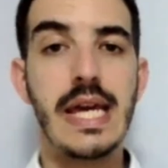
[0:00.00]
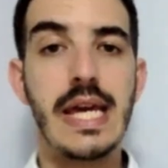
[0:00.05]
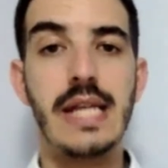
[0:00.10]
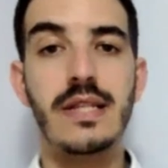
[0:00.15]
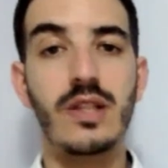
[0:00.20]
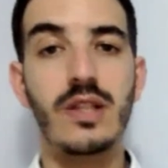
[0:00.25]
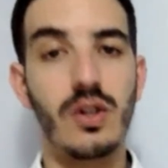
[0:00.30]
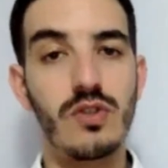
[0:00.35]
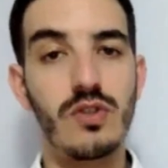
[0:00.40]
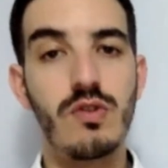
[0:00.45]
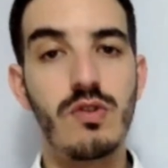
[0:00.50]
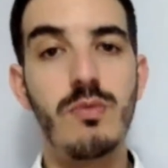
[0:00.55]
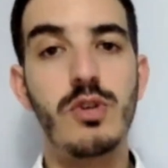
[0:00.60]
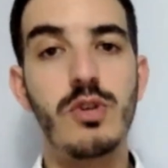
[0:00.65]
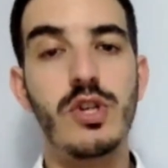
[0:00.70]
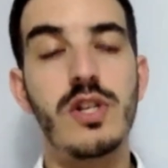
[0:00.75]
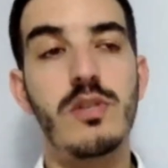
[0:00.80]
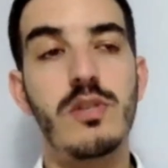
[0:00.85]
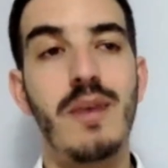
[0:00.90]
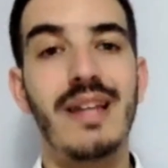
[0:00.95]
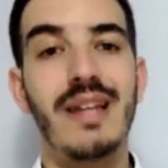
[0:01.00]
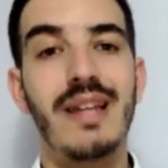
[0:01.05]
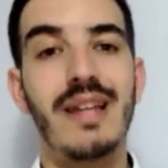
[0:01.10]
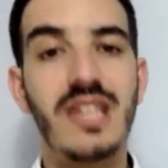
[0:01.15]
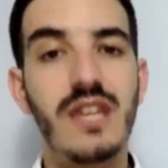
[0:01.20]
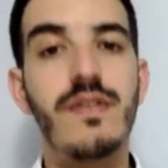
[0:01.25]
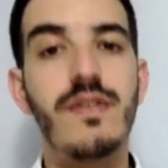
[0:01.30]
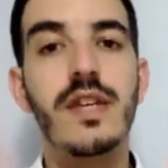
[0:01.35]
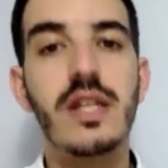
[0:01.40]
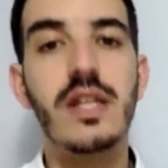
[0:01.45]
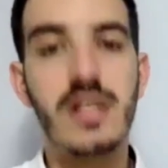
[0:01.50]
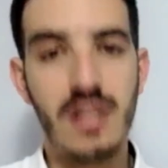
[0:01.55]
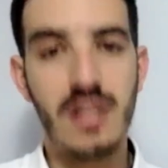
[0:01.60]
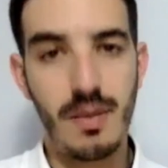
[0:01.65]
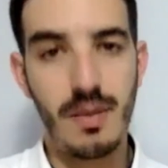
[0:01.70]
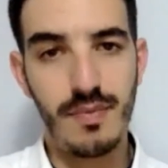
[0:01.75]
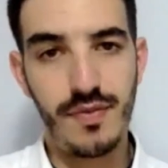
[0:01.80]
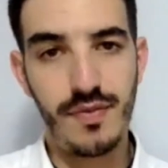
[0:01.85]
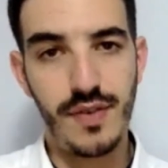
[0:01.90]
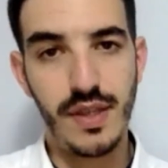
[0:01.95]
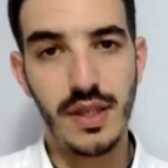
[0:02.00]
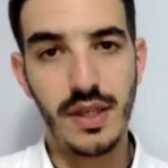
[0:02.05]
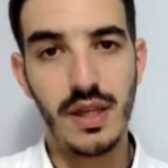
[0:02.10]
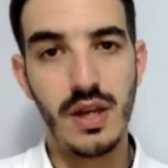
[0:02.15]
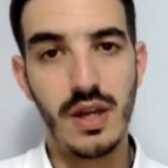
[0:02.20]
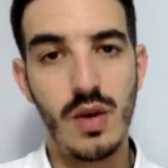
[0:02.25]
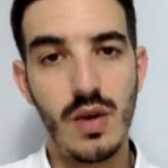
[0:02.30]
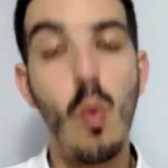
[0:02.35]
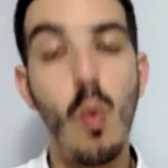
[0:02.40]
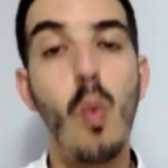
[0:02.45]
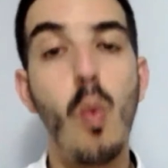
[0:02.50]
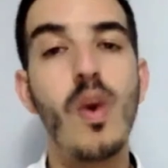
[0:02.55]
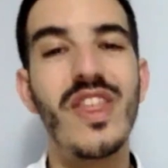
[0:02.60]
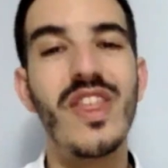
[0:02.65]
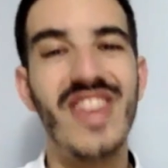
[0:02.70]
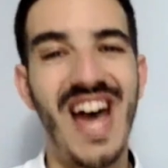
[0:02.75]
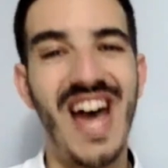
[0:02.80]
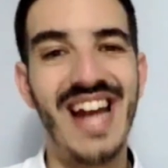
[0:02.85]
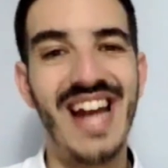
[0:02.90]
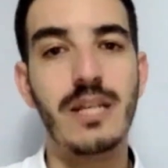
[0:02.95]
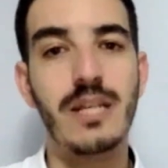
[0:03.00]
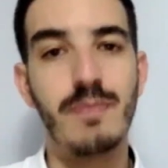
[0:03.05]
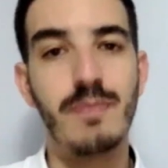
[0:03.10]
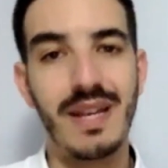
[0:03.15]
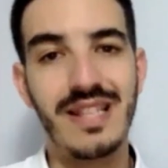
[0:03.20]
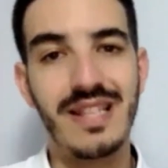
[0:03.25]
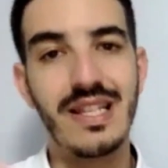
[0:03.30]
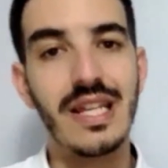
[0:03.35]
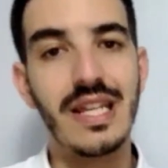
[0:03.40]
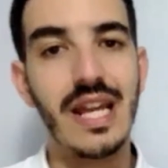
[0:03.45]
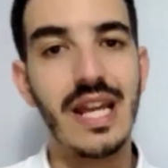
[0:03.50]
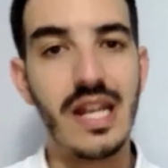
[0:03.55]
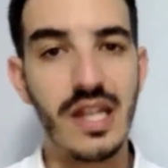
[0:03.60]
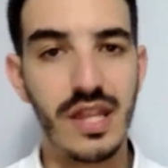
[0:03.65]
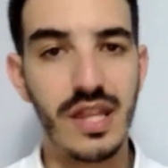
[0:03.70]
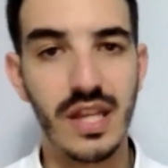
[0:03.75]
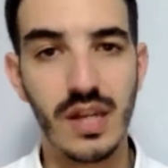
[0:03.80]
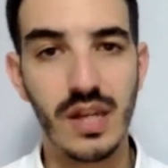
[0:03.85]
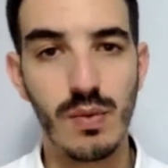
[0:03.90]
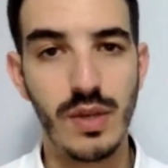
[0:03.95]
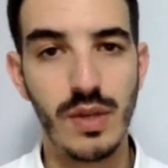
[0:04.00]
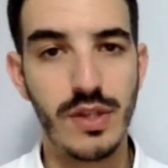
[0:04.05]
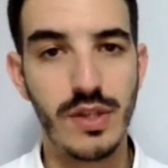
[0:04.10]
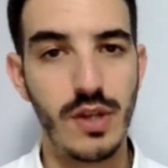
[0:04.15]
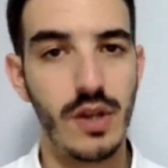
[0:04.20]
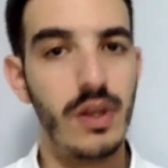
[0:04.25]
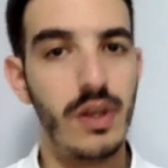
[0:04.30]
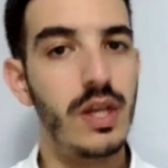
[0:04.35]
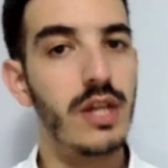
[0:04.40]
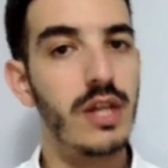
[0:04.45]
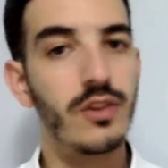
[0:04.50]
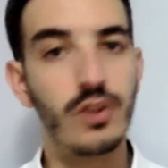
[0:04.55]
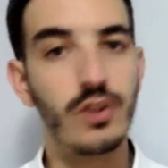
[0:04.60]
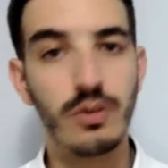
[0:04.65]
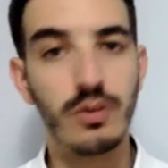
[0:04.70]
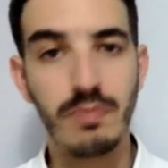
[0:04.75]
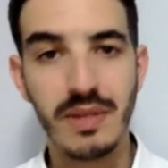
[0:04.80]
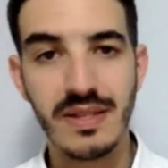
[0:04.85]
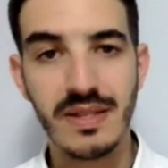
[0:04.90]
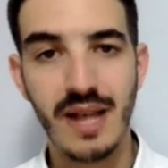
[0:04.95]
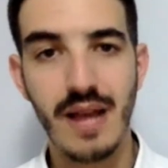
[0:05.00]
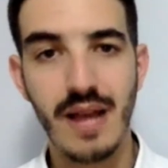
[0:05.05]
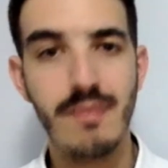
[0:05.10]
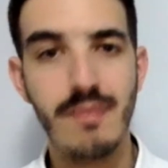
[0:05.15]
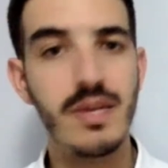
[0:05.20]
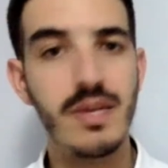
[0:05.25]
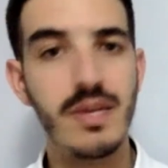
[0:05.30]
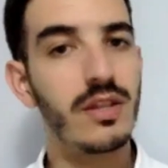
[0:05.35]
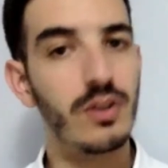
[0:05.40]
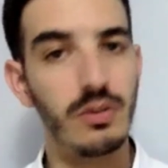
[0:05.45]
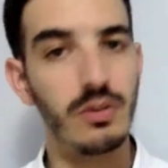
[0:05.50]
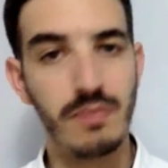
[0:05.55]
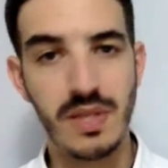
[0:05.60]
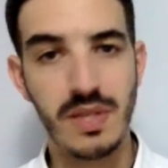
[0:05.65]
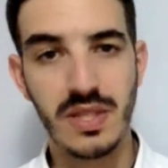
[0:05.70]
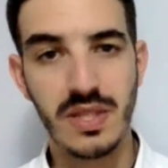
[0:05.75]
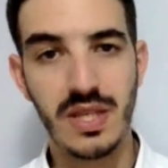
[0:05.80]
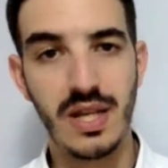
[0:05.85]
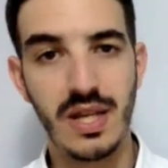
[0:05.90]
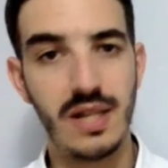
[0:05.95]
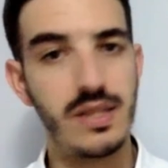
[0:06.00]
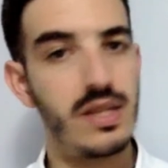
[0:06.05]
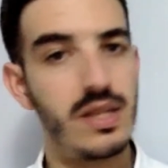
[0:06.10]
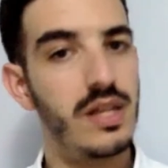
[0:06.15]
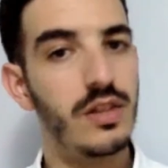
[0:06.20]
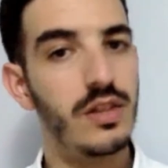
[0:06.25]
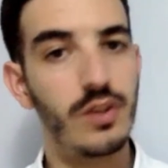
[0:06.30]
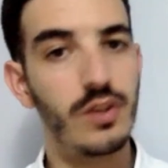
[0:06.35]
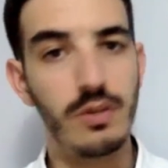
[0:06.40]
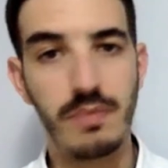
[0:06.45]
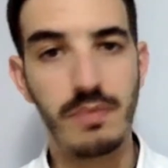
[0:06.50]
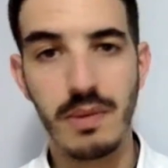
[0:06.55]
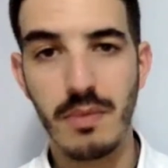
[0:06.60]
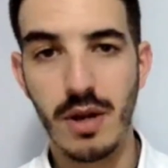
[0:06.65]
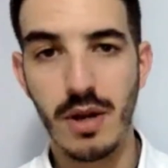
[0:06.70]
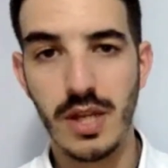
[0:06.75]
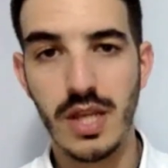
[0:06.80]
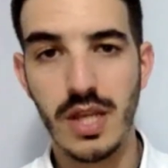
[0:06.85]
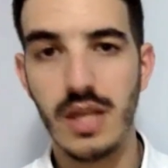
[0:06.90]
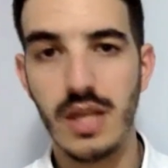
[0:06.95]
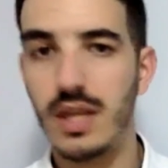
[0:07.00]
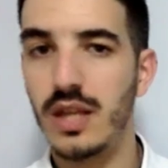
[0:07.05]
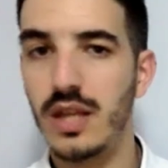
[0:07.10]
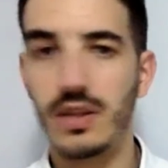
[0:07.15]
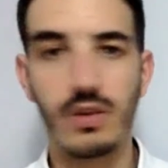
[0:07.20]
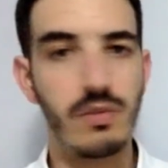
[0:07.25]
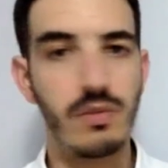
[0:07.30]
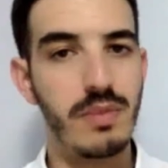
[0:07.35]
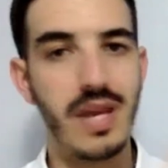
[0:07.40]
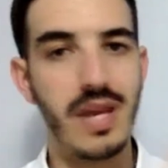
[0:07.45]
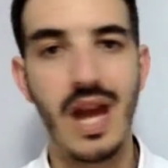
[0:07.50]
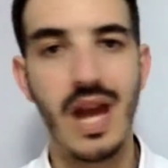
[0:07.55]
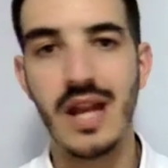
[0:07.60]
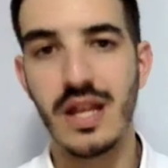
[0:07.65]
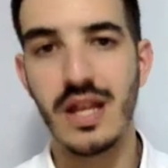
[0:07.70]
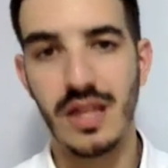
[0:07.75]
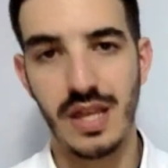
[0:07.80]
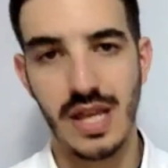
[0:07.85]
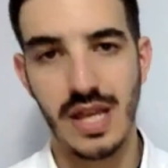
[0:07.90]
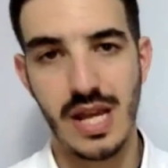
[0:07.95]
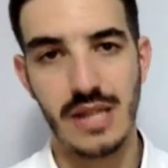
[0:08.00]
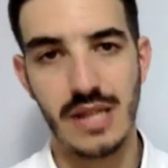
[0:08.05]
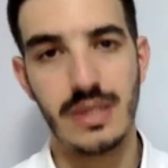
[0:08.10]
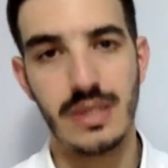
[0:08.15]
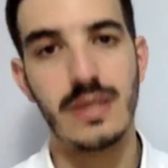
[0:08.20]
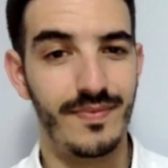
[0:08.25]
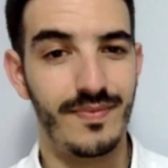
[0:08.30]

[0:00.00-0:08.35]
Contribution is about giving something without expecting anything in return. It could be time, it could be skills, it could be money, it could be anything else.